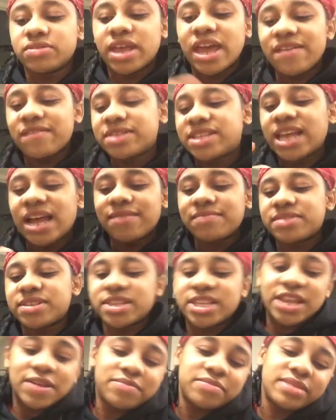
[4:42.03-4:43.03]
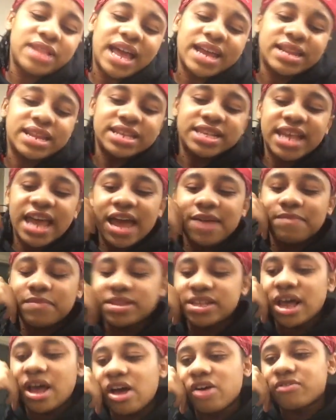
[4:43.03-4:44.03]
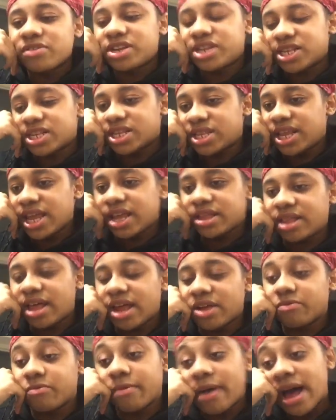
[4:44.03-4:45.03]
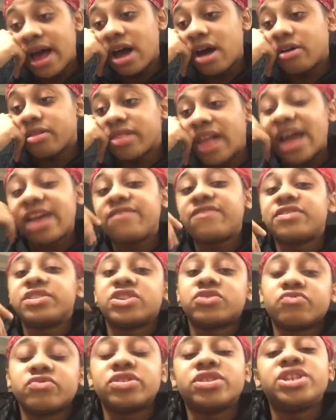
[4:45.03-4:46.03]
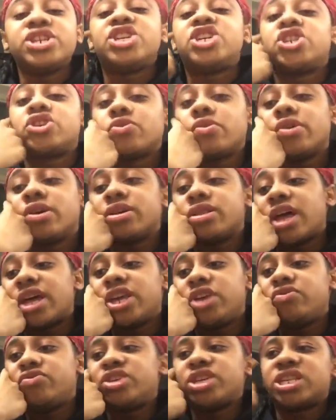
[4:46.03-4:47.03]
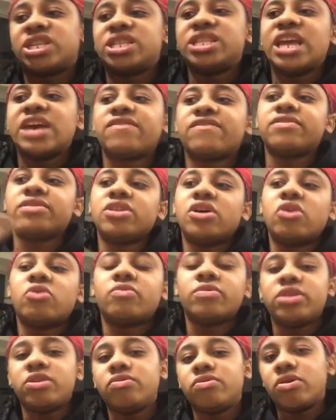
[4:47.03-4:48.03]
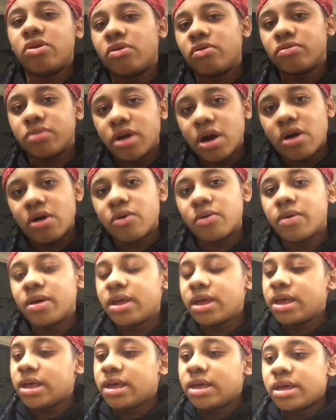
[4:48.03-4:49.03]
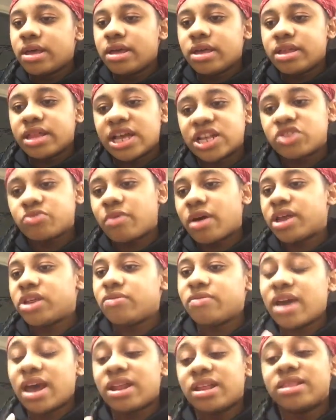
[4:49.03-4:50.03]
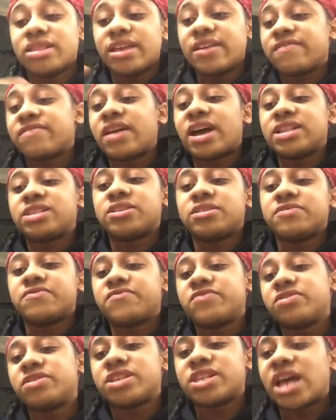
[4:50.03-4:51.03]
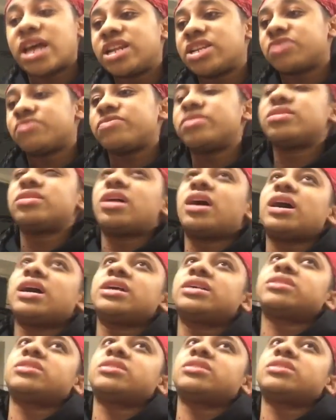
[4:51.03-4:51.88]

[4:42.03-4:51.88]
Every time something like this happens, I always just think like, wow, life is really short. Like, you just never know where you gonna go. That's why you gotta live life to the fullest. I just realized,